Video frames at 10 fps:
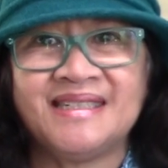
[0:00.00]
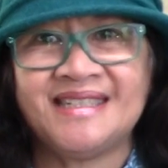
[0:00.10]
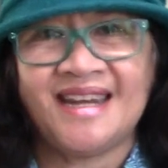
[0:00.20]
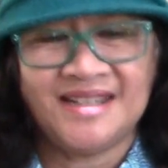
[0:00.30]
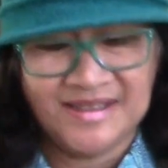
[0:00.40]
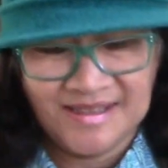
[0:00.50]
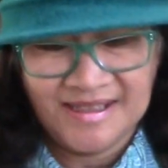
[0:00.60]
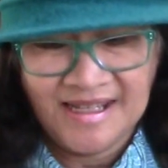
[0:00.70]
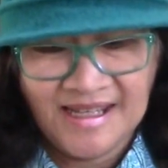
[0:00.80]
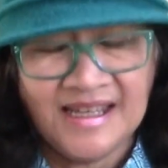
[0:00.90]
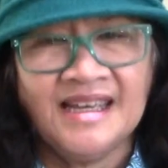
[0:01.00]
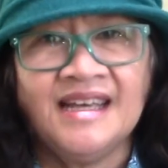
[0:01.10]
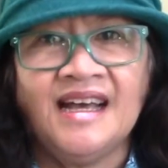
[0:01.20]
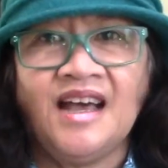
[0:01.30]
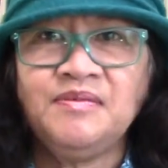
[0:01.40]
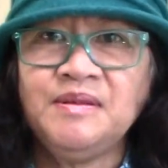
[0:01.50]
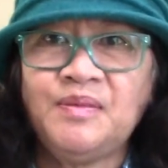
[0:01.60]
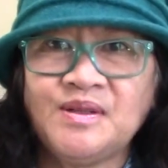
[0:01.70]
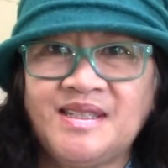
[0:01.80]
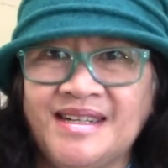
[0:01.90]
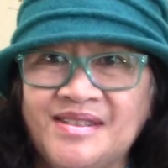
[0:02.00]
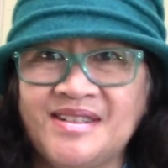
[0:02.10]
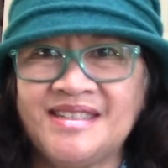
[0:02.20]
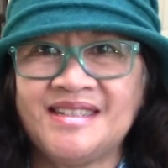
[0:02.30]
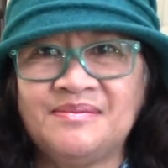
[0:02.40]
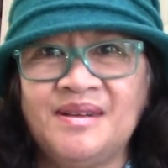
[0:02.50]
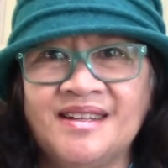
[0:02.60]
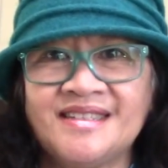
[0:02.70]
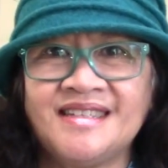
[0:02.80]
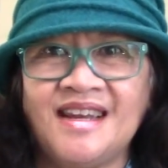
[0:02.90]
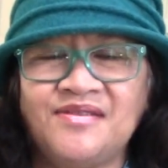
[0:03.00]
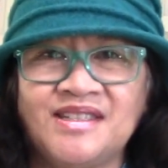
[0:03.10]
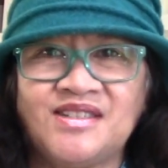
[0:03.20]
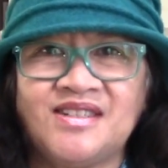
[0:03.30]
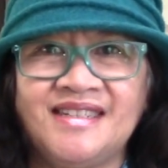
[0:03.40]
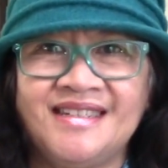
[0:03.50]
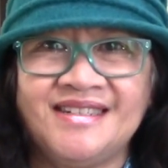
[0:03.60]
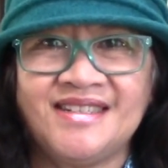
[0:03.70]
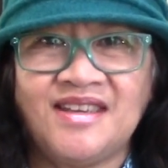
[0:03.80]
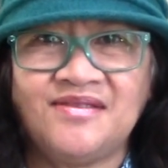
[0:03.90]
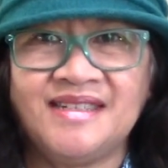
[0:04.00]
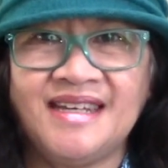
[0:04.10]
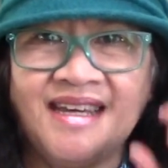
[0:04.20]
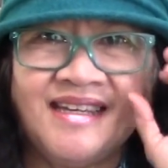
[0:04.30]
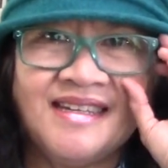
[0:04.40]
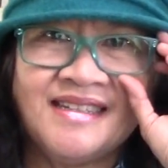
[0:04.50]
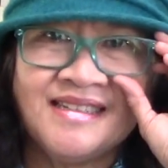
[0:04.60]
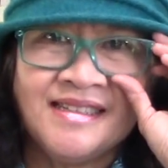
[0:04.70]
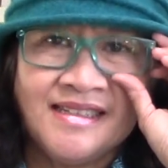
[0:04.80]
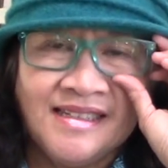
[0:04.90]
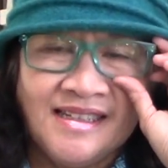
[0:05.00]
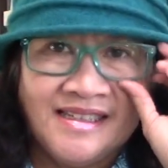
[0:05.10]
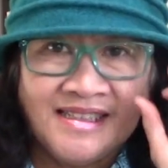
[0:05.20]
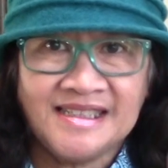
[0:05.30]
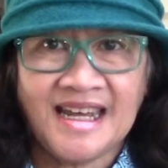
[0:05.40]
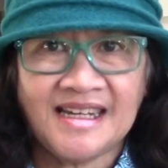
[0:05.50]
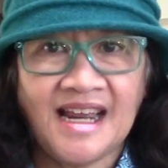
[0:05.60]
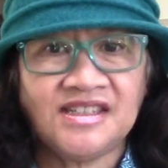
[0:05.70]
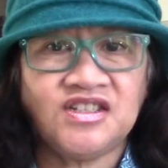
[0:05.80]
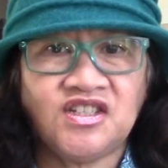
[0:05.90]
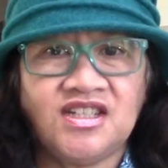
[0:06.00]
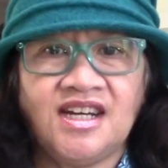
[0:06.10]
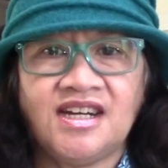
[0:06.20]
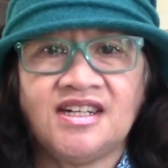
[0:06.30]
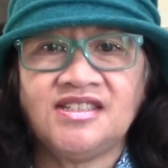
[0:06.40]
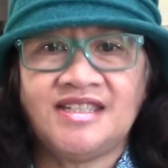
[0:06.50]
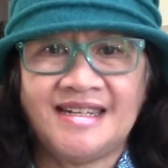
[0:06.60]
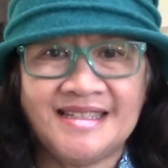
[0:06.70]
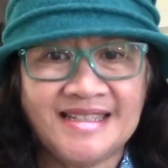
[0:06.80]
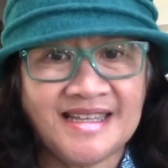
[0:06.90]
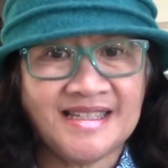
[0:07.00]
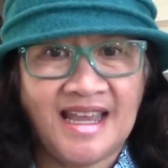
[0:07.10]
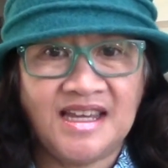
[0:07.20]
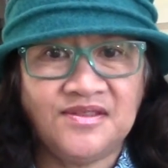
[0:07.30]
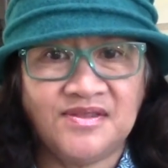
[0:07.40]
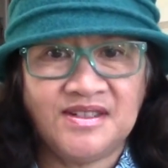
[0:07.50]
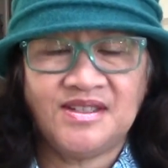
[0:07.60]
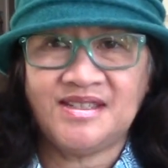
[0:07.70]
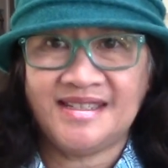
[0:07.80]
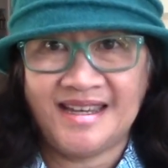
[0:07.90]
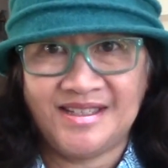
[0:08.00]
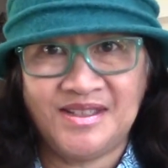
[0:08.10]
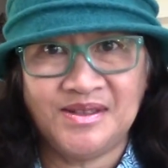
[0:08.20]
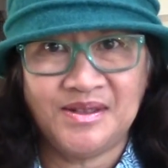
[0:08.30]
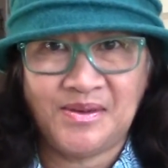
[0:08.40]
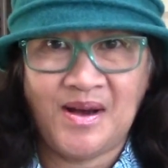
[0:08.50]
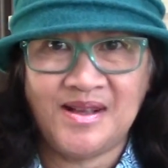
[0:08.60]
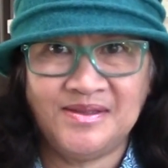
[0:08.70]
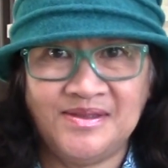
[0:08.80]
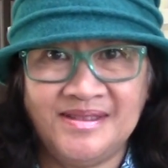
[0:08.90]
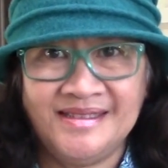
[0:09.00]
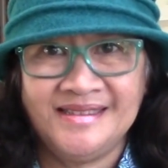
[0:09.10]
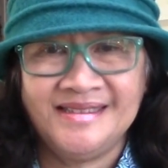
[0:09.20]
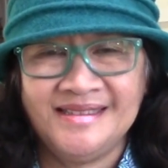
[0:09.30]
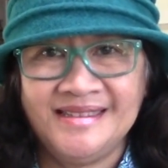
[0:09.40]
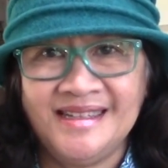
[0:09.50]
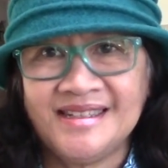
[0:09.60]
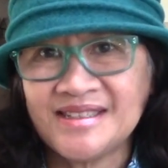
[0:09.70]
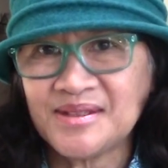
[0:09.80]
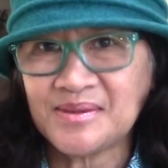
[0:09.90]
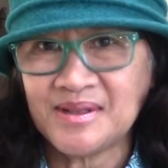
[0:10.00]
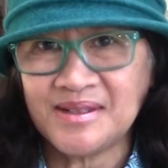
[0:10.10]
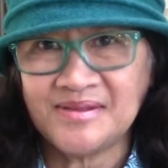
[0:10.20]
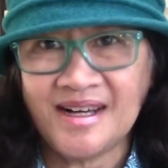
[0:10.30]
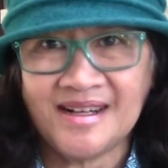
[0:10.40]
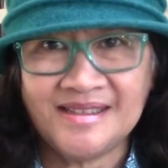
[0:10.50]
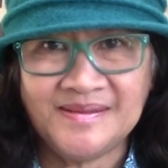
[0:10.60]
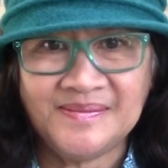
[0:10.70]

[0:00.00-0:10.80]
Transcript: my channel. I've been posting Christian blogs eleven straight years every day. Today I'd like to share Genesis eight verses six to twelve. Here's the Word of God.